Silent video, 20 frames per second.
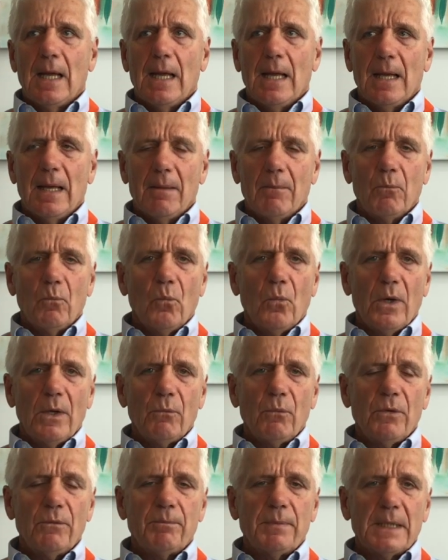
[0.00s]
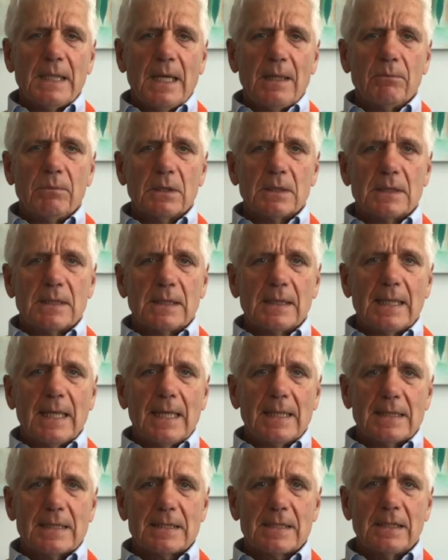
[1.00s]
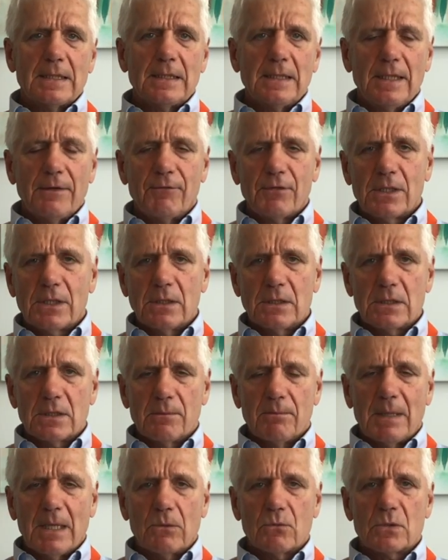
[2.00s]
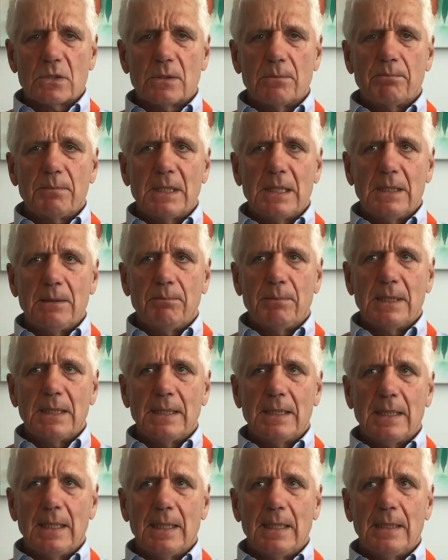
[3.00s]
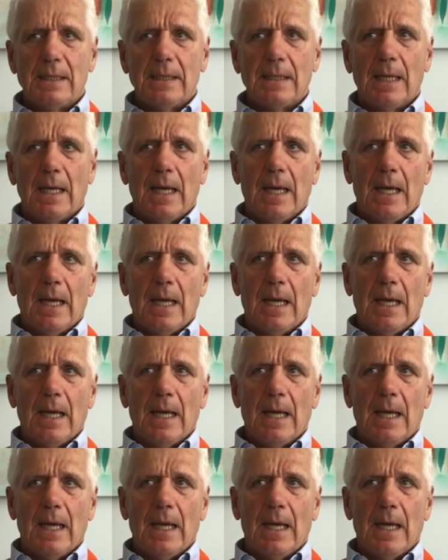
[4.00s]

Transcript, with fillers: um, where we've been able to get significant amounts of PPE